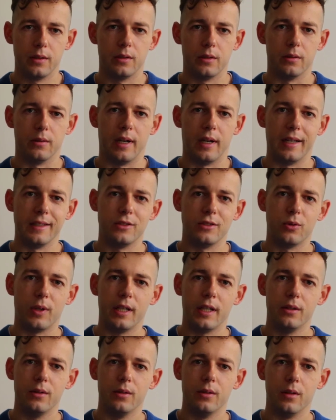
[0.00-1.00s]
So I
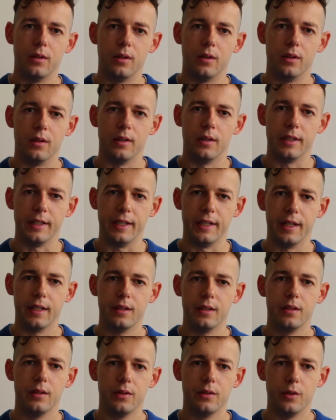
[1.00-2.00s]
try to
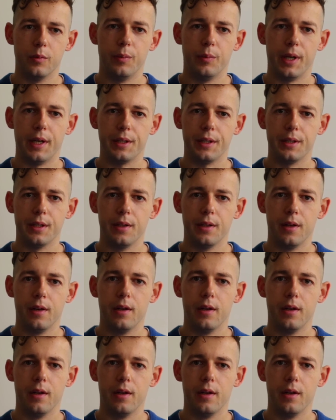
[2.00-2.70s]
get to bed.